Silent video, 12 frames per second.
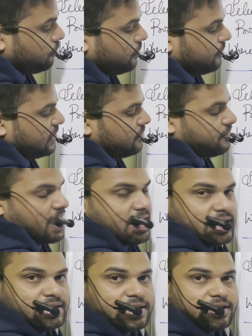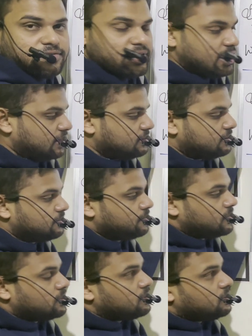255 inner queries.
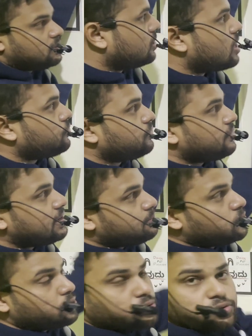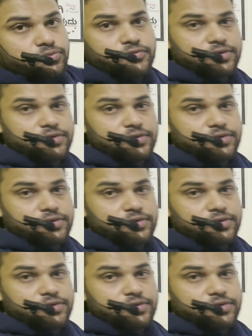Now we will move to